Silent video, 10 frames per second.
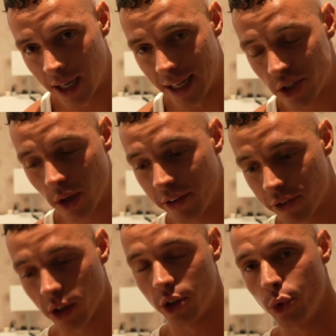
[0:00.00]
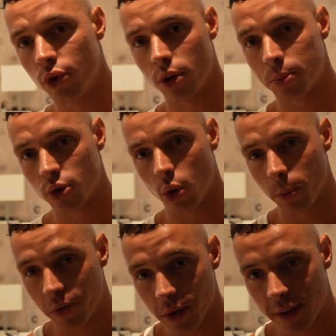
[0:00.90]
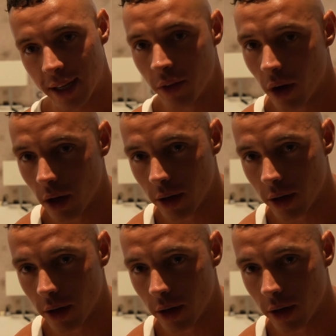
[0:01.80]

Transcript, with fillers: literally for you to absorb for $10.